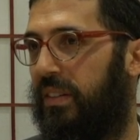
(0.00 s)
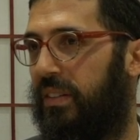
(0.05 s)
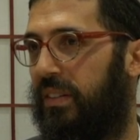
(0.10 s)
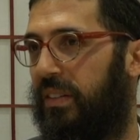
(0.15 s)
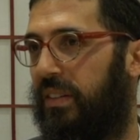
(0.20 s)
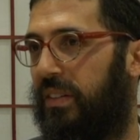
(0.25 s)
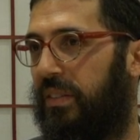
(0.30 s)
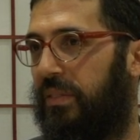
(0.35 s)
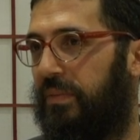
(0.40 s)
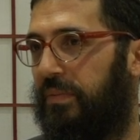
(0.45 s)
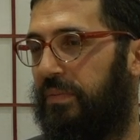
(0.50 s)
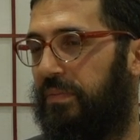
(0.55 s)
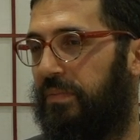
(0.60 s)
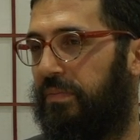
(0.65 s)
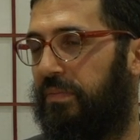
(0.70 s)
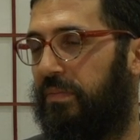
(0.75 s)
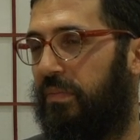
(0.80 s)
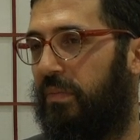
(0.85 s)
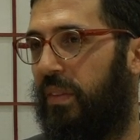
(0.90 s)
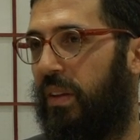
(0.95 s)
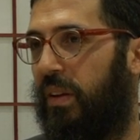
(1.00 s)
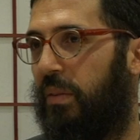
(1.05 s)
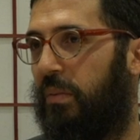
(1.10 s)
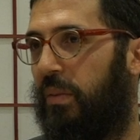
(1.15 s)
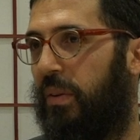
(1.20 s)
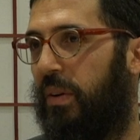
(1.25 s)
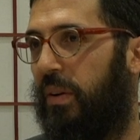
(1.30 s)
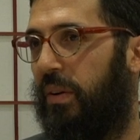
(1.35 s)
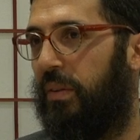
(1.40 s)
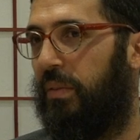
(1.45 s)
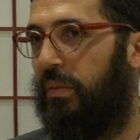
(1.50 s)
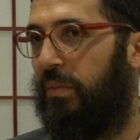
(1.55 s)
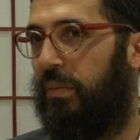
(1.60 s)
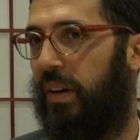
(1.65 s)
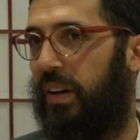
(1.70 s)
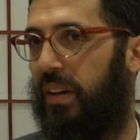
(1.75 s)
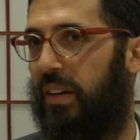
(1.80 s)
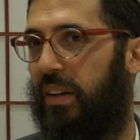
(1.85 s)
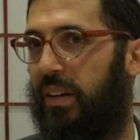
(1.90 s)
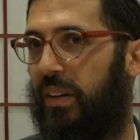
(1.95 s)
Yeah. My,
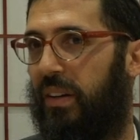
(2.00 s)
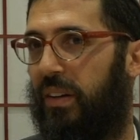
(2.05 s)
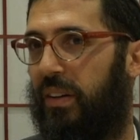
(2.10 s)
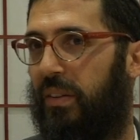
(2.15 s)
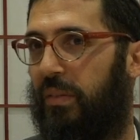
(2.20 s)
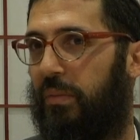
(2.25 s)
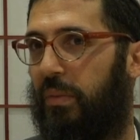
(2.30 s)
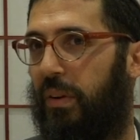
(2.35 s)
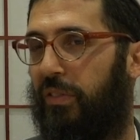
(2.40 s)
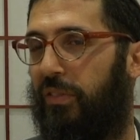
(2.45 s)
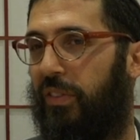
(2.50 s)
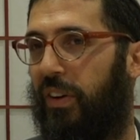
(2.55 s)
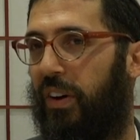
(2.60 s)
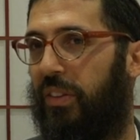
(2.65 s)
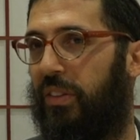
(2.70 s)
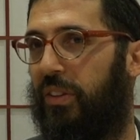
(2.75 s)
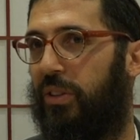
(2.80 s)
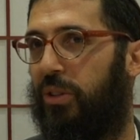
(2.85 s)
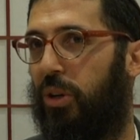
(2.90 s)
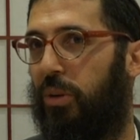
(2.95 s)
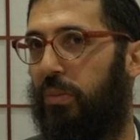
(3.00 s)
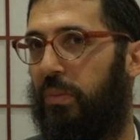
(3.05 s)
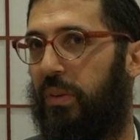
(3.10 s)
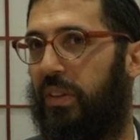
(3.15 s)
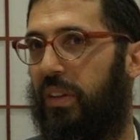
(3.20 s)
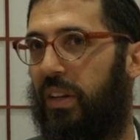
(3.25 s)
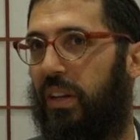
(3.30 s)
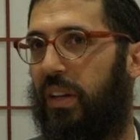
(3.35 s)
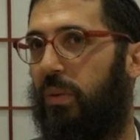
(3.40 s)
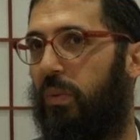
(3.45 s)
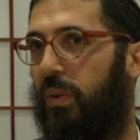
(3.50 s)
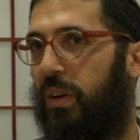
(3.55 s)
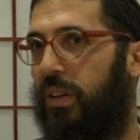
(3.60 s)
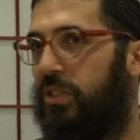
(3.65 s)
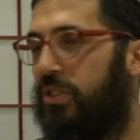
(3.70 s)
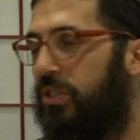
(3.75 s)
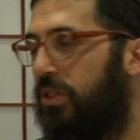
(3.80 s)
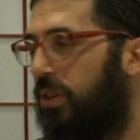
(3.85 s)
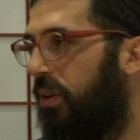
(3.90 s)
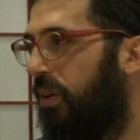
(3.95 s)
my, uh, my father told me that he
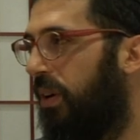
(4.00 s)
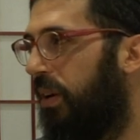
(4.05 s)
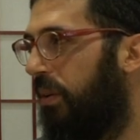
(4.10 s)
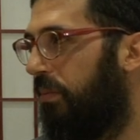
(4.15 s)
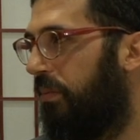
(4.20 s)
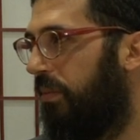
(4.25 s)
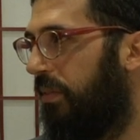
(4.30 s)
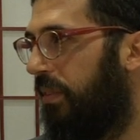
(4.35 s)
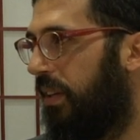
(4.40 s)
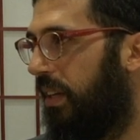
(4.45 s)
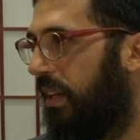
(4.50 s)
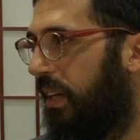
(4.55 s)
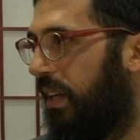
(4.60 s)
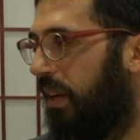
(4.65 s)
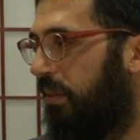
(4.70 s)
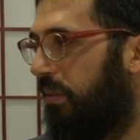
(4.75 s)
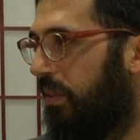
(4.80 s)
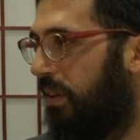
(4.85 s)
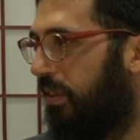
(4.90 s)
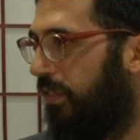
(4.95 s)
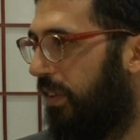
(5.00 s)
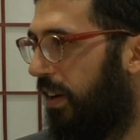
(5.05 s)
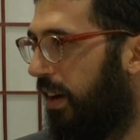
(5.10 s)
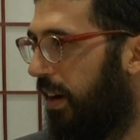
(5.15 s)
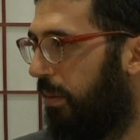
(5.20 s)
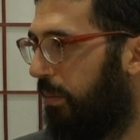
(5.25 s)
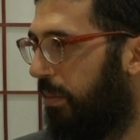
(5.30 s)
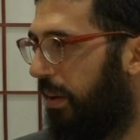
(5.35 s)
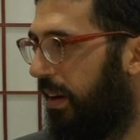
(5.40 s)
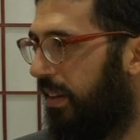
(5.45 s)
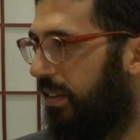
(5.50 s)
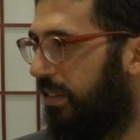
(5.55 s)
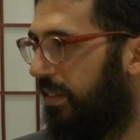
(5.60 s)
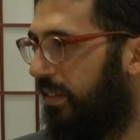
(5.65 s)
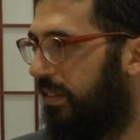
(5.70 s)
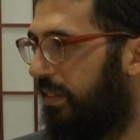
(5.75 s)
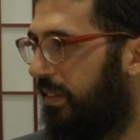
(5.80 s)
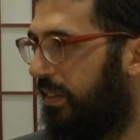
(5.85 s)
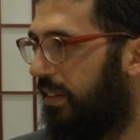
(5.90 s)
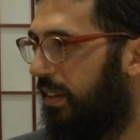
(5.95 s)
once saw him. He came to Kfar Chabad.
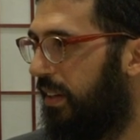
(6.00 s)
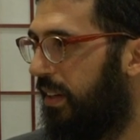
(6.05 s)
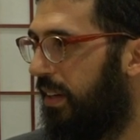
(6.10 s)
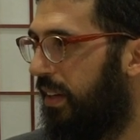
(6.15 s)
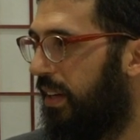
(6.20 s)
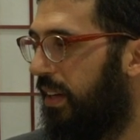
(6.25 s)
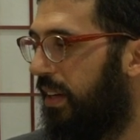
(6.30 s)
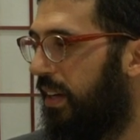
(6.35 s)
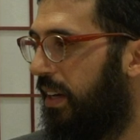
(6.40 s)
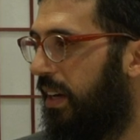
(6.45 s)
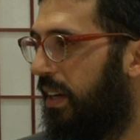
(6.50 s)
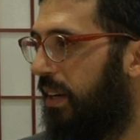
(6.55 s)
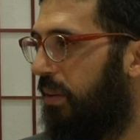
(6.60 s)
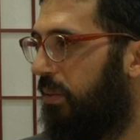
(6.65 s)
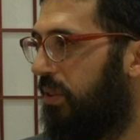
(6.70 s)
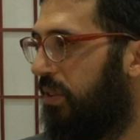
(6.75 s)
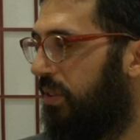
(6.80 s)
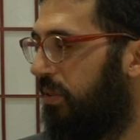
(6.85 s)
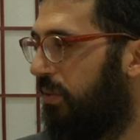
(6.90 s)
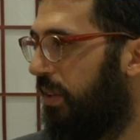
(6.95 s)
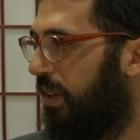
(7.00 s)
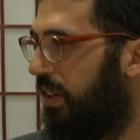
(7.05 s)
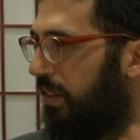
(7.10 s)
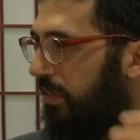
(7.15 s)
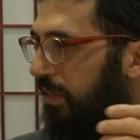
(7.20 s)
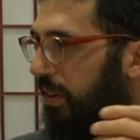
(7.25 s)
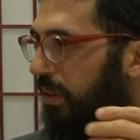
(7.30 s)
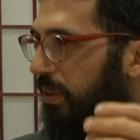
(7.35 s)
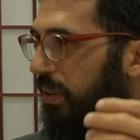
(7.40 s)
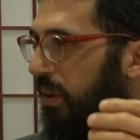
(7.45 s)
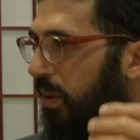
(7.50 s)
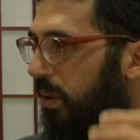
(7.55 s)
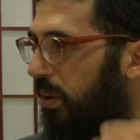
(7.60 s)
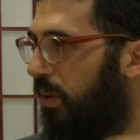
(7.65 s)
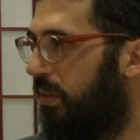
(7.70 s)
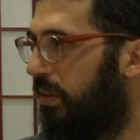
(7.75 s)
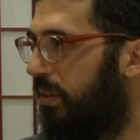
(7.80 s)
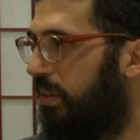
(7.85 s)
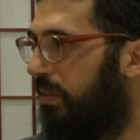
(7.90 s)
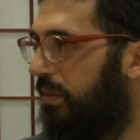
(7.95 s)
And he was already very
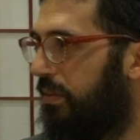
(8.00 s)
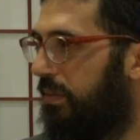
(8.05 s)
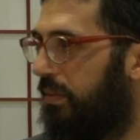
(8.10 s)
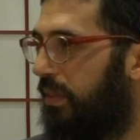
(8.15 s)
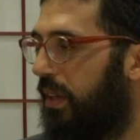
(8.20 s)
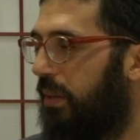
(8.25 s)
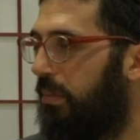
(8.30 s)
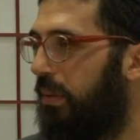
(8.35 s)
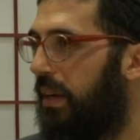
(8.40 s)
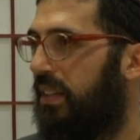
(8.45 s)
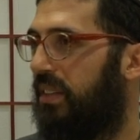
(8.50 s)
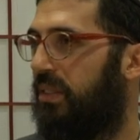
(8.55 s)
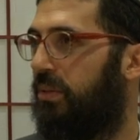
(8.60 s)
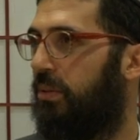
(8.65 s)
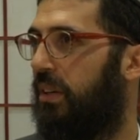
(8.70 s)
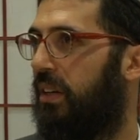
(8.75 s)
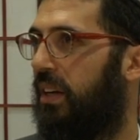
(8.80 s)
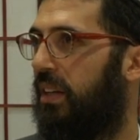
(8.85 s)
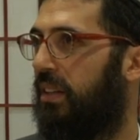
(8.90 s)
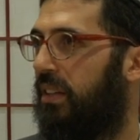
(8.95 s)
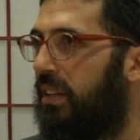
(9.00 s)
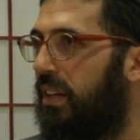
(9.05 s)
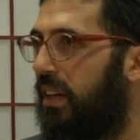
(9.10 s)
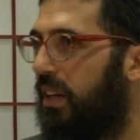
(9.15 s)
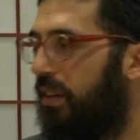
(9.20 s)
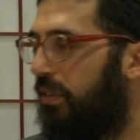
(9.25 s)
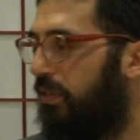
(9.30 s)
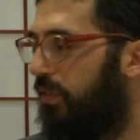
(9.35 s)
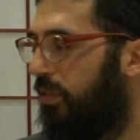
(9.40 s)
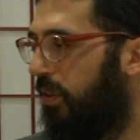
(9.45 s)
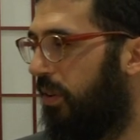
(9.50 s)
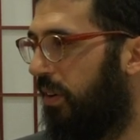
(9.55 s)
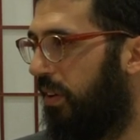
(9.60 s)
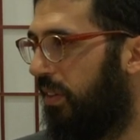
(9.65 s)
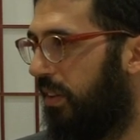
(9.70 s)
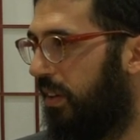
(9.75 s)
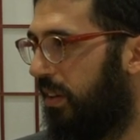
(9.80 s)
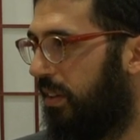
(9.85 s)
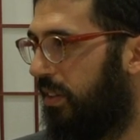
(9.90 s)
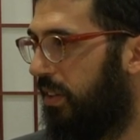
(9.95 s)
old. He passed away in 1984, I
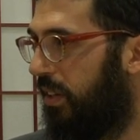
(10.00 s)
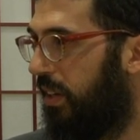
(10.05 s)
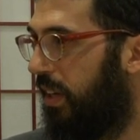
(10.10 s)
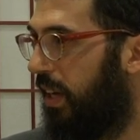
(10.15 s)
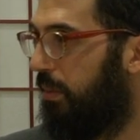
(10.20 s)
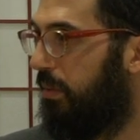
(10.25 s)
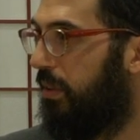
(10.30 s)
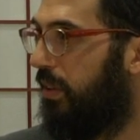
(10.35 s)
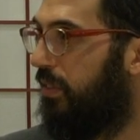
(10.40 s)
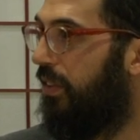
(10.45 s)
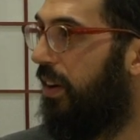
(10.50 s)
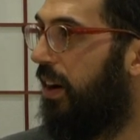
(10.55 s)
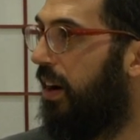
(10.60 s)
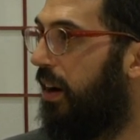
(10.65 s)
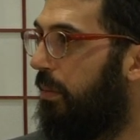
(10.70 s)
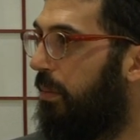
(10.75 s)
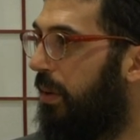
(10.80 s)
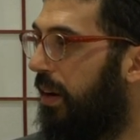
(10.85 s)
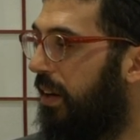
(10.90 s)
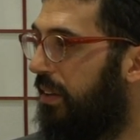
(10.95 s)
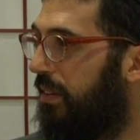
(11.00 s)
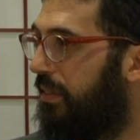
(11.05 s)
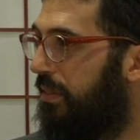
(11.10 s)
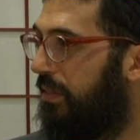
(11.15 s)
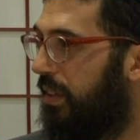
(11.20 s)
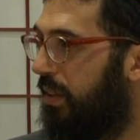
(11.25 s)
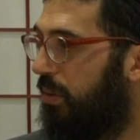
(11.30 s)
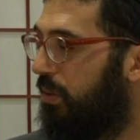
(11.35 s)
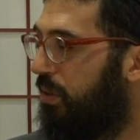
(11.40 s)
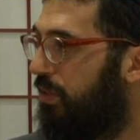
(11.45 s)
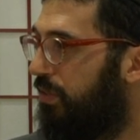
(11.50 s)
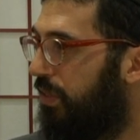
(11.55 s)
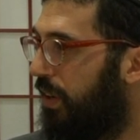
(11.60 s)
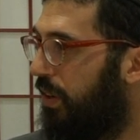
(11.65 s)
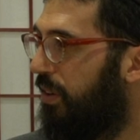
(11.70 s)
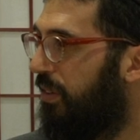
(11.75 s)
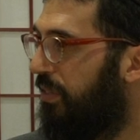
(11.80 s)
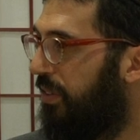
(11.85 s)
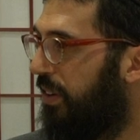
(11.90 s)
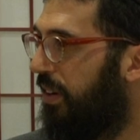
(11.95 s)
think. So he came to Kfar Chabad. It was
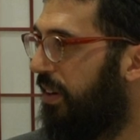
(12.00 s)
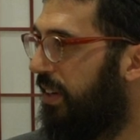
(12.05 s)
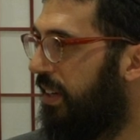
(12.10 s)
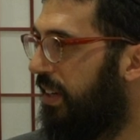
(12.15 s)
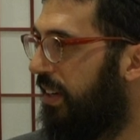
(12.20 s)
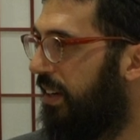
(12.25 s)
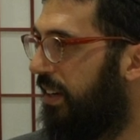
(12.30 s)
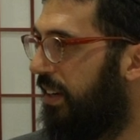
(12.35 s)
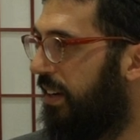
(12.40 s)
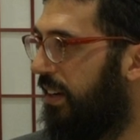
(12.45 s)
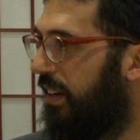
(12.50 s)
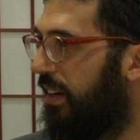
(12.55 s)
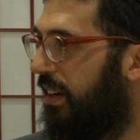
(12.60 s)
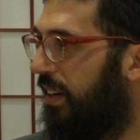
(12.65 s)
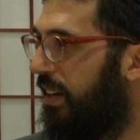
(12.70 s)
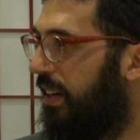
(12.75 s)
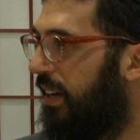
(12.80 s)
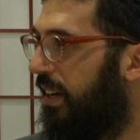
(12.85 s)
very, very uh,